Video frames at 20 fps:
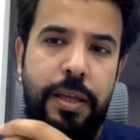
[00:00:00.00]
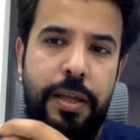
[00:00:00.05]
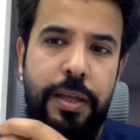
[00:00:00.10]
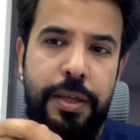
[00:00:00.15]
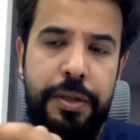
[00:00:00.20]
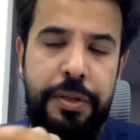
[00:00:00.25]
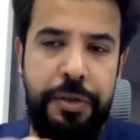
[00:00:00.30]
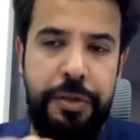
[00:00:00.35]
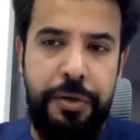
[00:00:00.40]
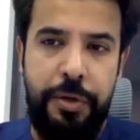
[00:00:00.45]

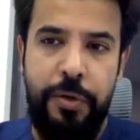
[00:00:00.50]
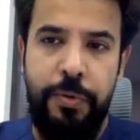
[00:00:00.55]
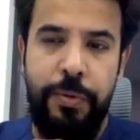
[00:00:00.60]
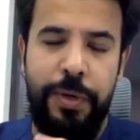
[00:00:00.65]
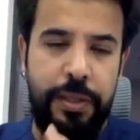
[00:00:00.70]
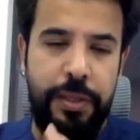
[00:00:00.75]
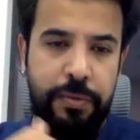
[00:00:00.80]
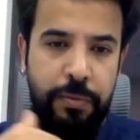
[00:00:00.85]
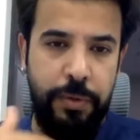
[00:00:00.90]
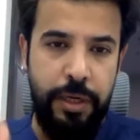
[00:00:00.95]
Here in
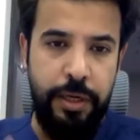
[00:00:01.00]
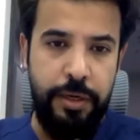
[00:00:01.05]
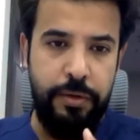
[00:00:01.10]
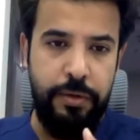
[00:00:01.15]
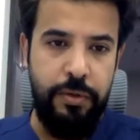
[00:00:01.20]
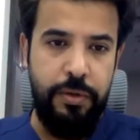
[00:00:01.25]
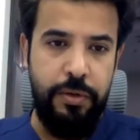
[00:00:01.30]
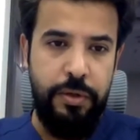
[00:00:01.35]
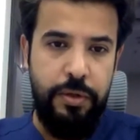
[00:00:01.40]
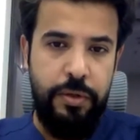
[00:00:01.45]
Kuwait, we are
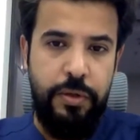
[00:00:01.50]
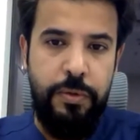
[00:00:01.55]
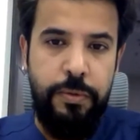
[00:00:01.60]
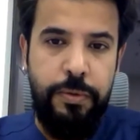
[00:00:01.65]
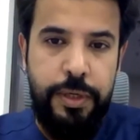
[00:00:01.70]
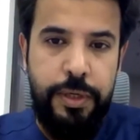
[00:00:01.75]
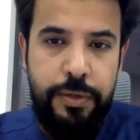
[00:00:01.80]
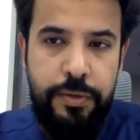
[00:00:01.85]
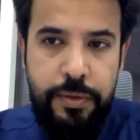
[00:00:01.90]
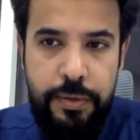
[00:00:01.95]

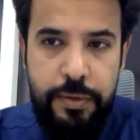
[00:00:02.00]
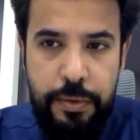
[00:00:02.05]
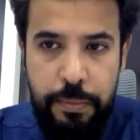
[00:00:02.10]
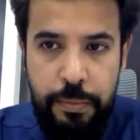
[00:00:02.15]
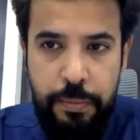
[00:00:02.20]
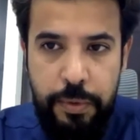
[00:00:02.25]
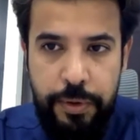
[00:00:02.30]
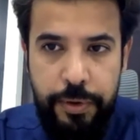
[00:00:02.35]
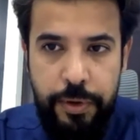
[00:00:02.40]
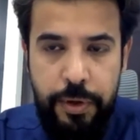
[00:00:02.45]
doing it
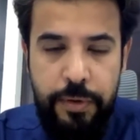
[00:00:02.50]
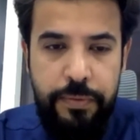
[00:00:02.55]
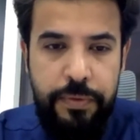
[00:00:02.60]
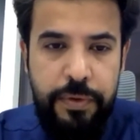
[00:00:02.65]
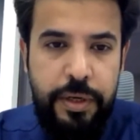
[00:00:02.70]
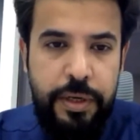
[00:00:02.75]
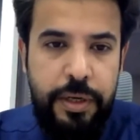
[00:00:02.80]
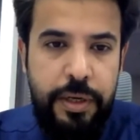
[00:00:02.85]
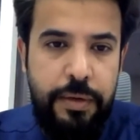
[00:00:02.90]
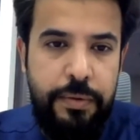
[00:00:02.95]
more
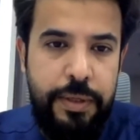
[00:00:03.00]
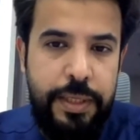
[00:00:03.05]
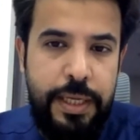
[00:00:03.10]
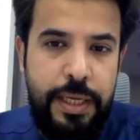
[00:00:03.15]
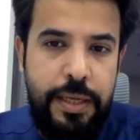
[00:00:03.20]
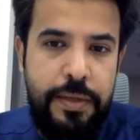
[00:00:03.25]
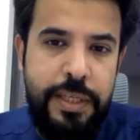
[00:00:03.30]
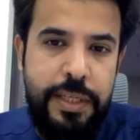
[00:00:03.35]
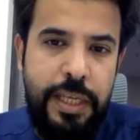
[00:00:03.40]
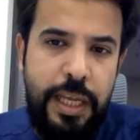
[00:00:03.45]
often
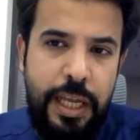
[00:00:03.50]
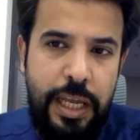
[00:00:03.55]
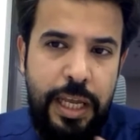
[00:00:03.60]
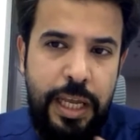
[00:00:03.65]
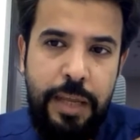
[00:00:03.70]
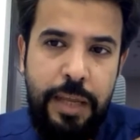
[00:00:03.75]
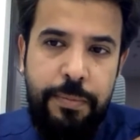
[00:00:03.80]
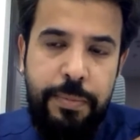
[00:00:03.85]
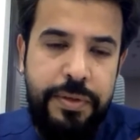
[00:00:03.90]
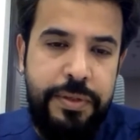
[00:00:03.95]
nowadays.
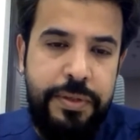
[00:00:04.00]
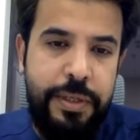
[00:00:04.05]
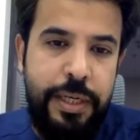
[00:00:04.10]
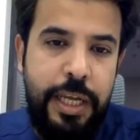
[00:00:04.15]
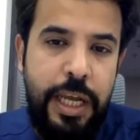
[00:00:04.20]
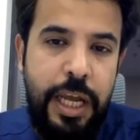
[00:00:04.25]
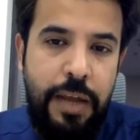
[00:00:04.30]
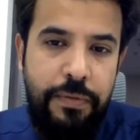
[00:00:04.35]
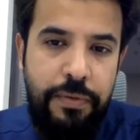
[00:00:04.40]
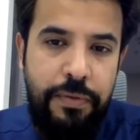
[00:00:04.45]
I
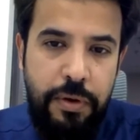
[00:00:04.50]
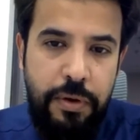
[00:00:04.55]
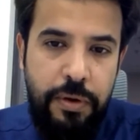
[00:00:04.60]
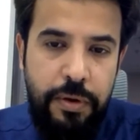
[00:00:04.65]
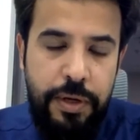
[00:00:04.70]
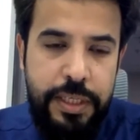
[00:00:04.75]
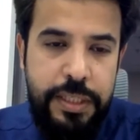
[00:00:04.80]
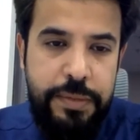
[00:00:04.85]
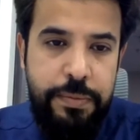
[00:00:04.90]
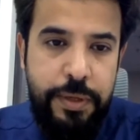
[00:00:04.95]
personally have
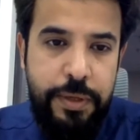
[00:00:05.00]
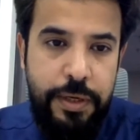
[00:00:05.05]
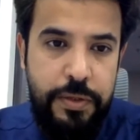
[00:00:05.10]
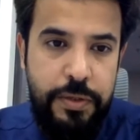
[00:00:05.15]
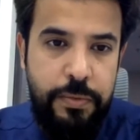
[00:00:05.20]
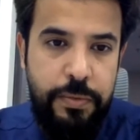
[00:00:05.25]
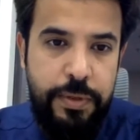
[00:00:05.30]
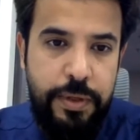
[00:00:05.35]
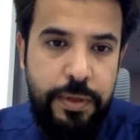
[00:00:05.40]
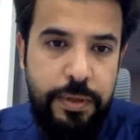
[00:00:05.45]
no
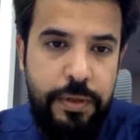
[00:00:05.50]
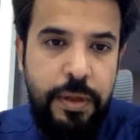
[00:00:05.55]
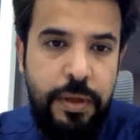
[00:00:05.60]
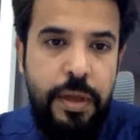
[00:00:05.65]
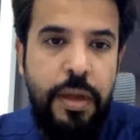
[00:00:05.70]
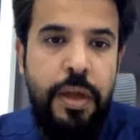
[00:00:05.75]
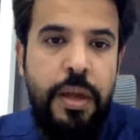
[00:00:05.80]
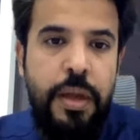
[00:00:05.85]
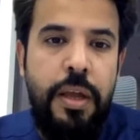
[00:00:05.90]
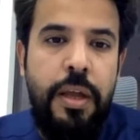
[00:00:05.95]
experience with it.
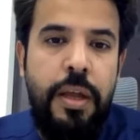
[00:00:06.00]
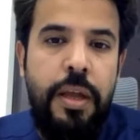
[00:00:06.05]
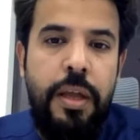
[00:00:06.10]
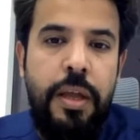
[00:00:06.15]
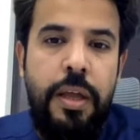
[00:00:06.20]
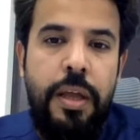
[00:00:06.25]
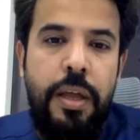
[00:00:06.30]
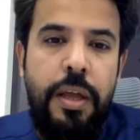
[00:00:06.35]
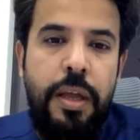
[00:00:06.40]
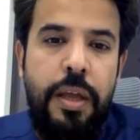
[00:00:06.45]

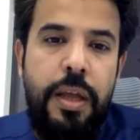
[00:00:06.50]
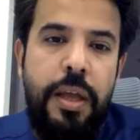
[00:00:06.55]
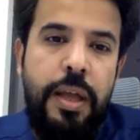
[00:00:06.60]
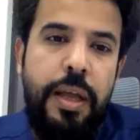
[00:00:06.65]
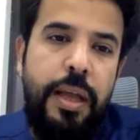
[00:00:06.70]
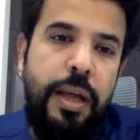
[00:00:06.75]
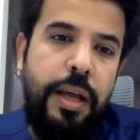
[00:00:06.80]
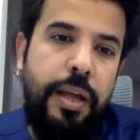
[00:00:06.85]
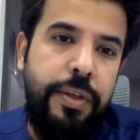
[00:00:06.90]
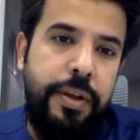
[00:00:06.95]

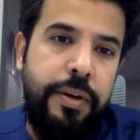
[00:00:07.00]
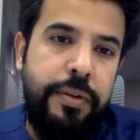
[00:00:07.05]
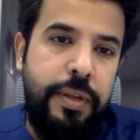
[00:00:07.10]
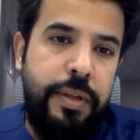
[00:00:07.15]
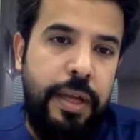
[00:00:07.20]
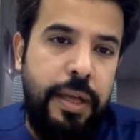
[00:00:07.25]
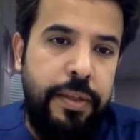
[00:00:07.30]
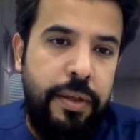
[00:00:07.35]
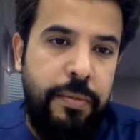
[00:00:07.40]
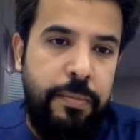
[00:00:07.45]

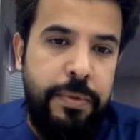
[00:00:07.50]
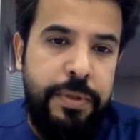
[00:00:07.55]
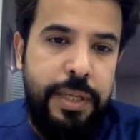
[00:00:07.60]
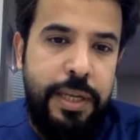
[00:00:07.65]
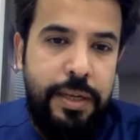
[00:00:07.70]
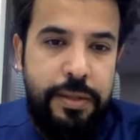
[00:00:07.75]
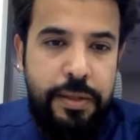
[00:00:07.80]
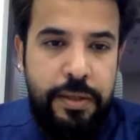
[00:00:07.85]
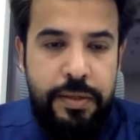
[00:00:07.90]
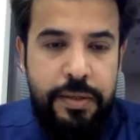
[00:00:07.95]
Other
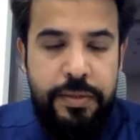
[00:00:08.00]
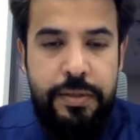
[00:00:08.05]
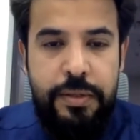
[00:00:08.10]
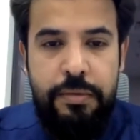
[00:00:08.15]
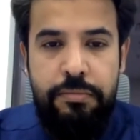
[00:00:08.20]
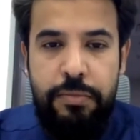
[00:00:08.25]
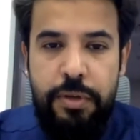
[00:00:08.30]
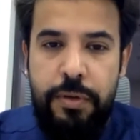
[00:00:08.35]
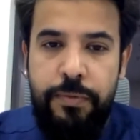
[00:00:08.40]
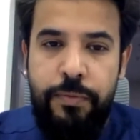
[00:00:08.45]

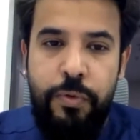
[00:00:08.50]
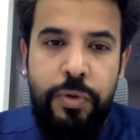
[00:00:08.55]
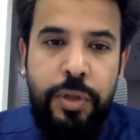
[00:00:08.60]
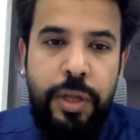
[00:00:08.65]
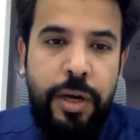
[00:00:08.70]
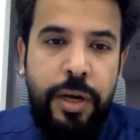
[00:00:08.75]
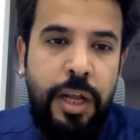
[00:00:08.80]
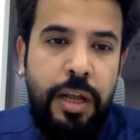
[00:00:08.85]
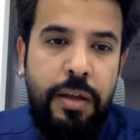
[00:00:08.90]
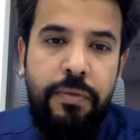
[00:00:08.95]
modalities, if you
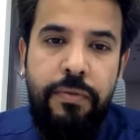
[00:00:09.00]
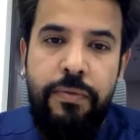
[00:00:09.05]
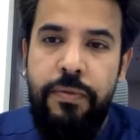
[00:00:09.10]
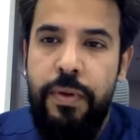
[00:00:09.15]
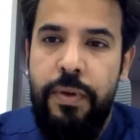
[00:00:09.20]
don't have